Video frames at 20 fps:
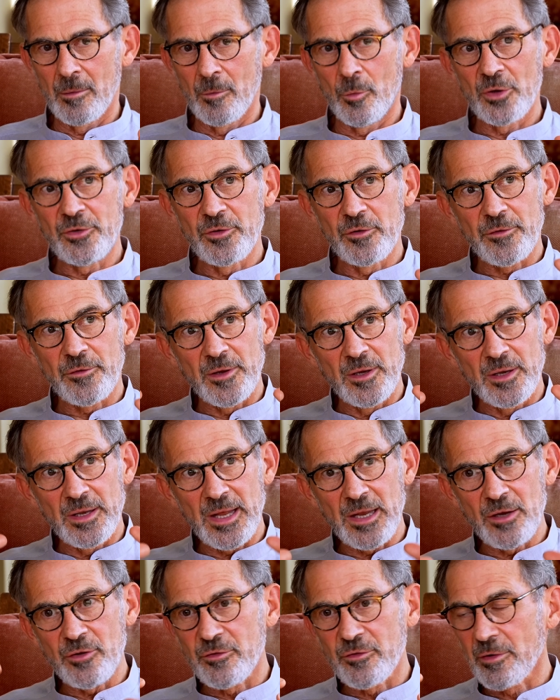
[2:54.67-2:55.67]
what is the
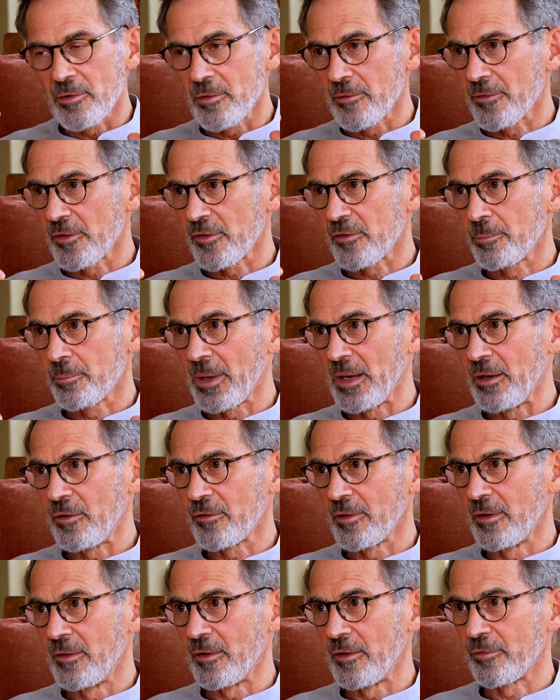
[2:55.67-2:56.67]
nature of the
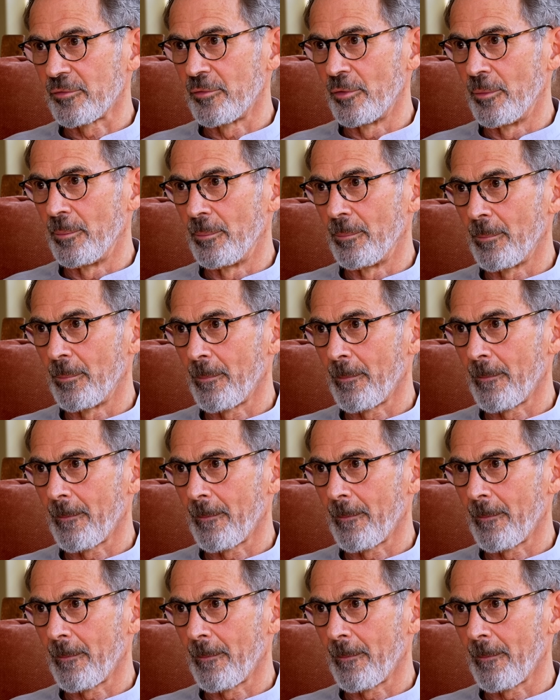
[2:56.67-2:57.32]
space in this room?